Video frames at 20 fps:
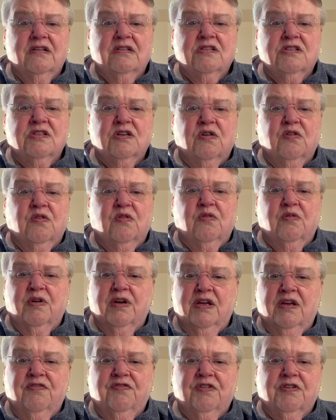So
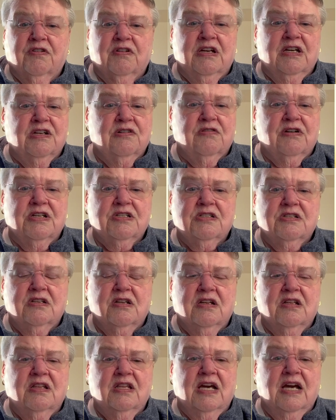if you're
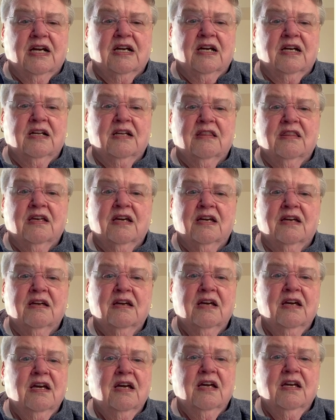interested in that kind of thing,
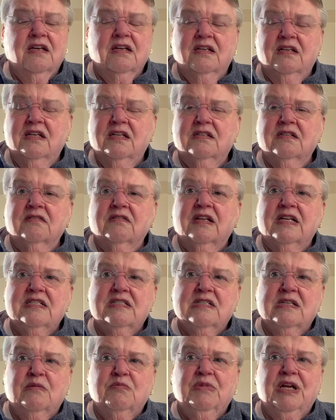you need to let
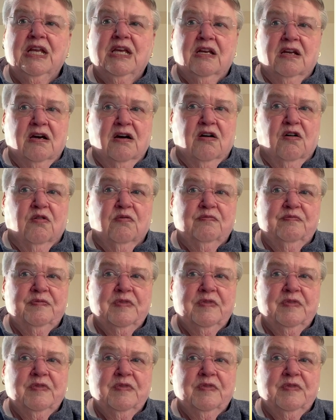somebody know